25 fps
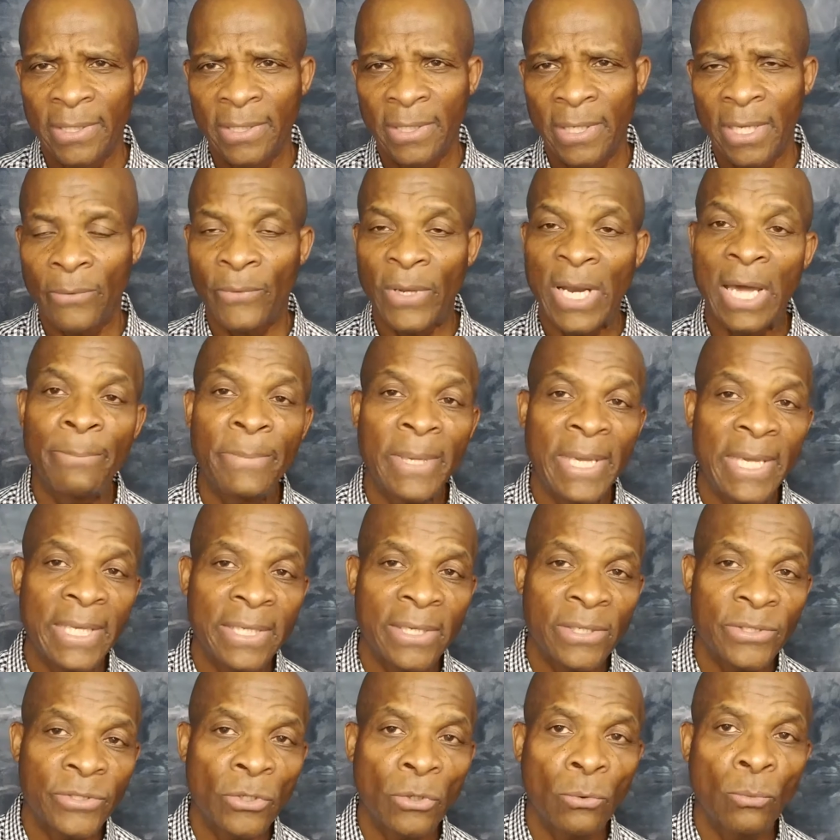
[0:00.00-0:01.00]
And what I mean
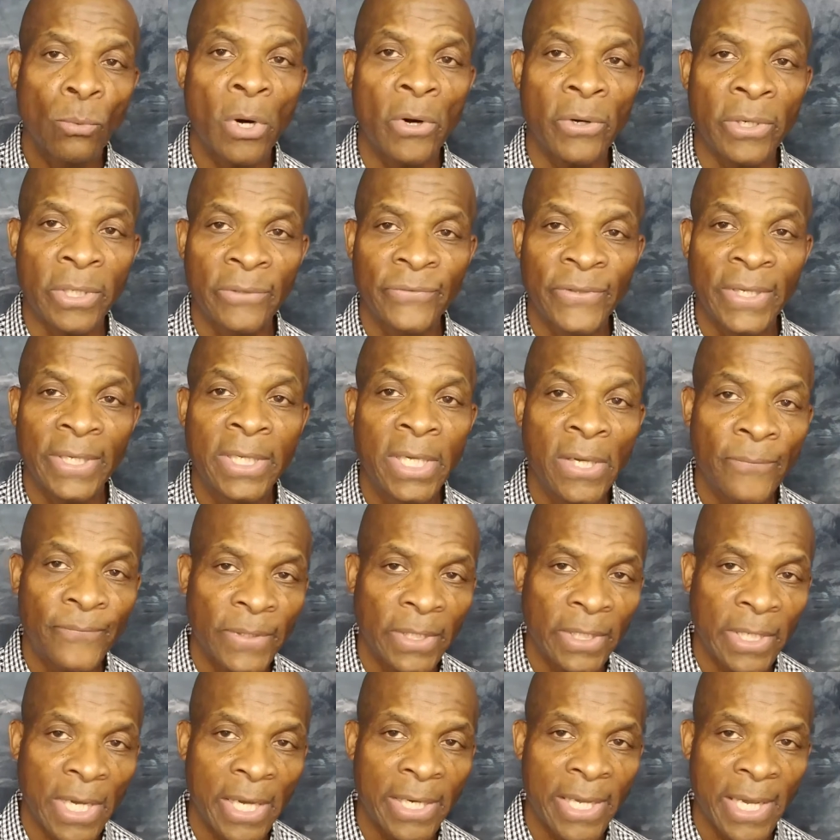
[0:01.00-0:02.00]
is your work, the gift that
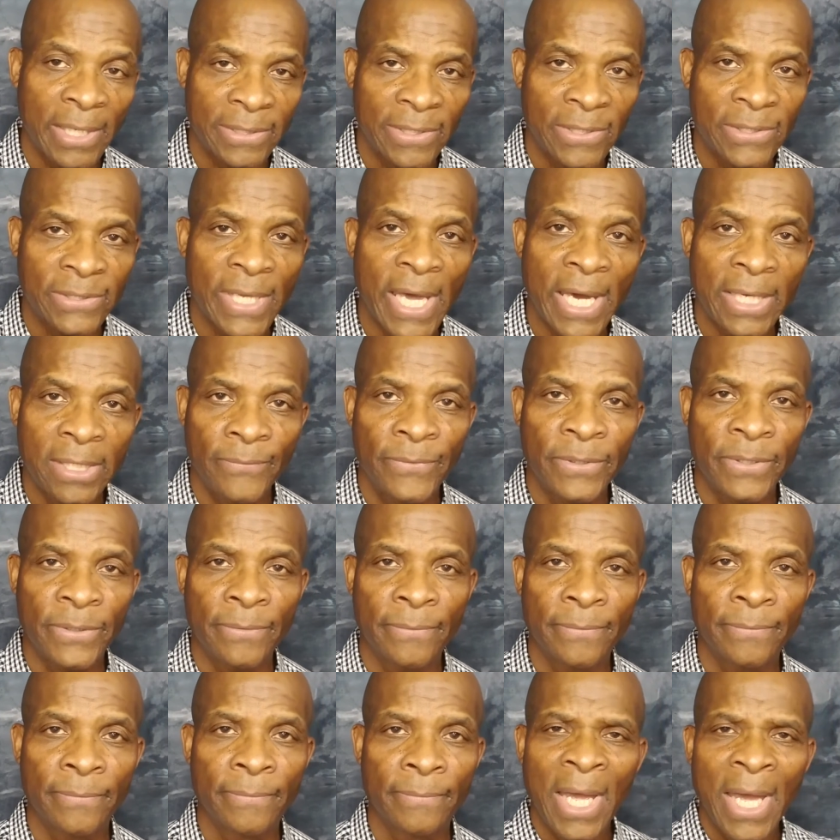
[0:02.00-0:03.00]
God has inside of you.
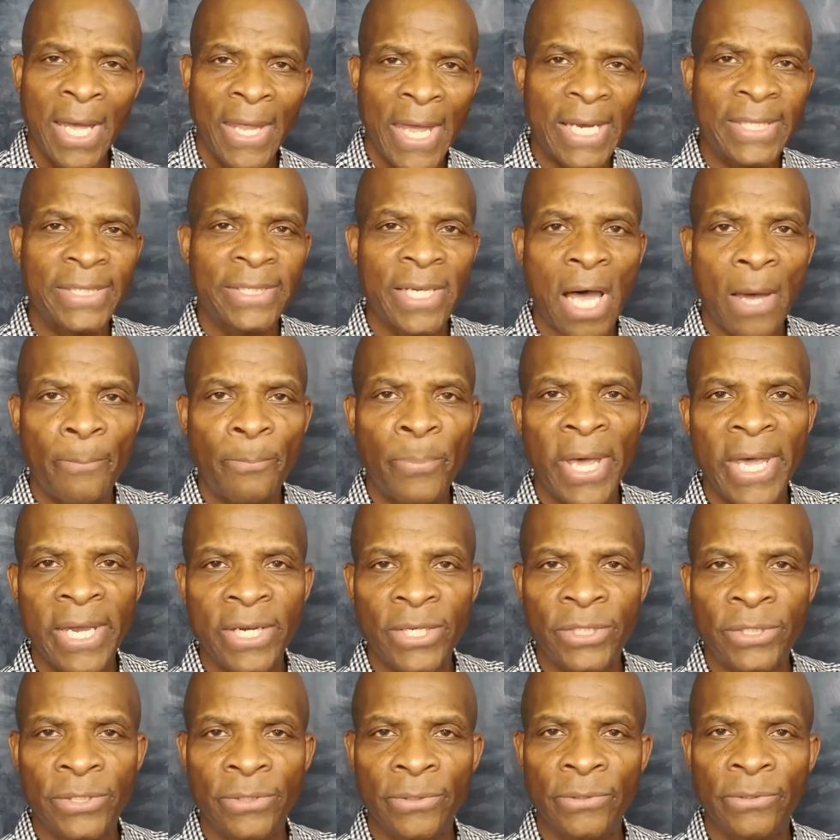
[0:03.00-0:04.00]
That job
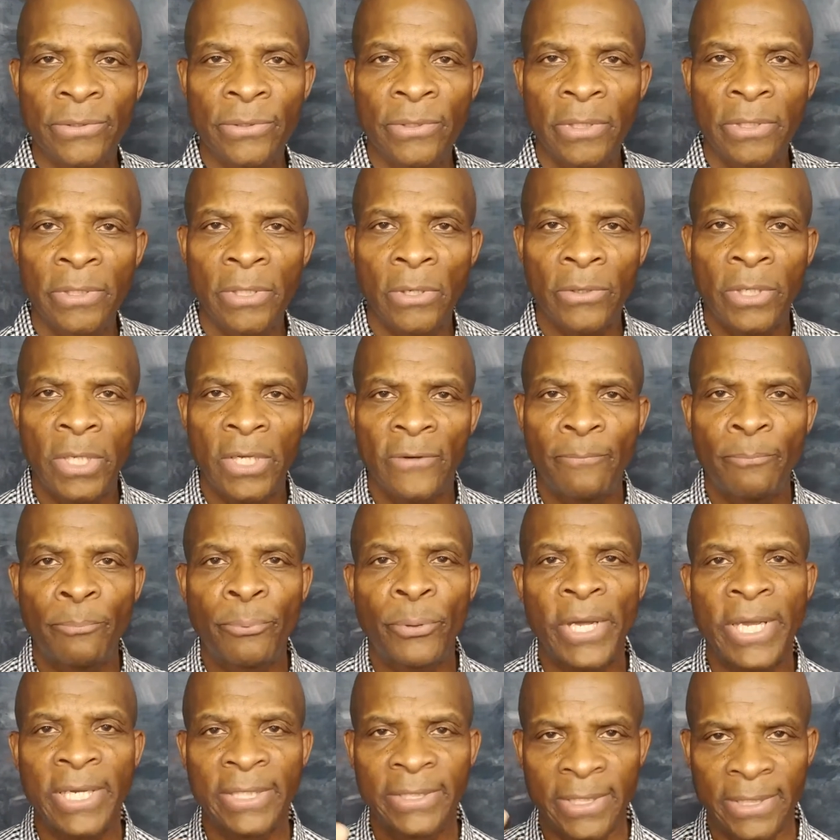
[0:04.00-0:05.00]
pays you. Your gift
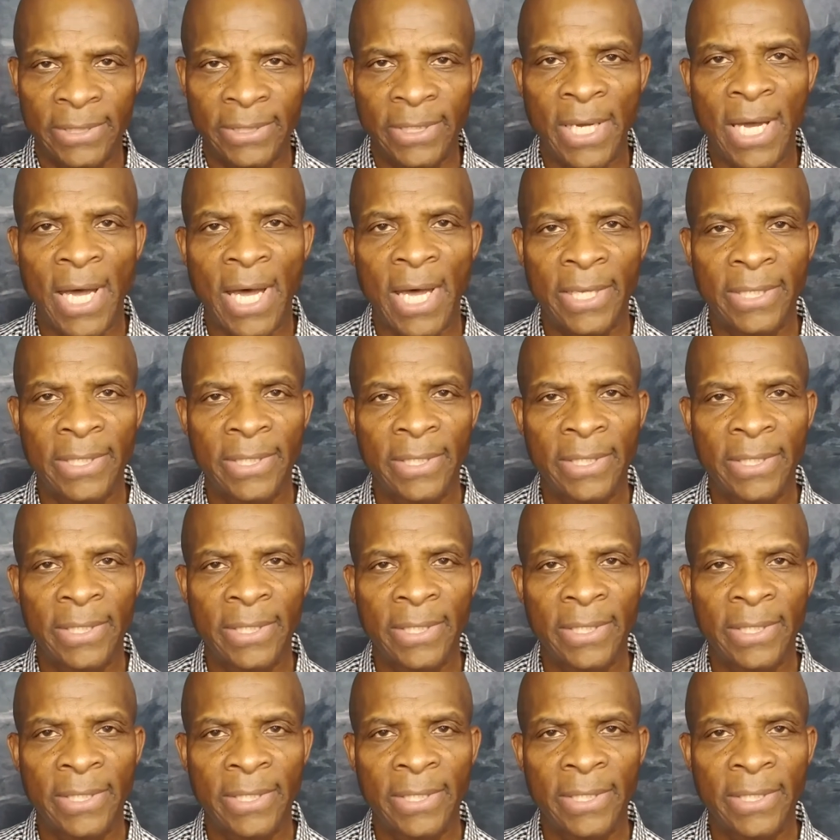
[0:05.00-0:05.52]
praises God.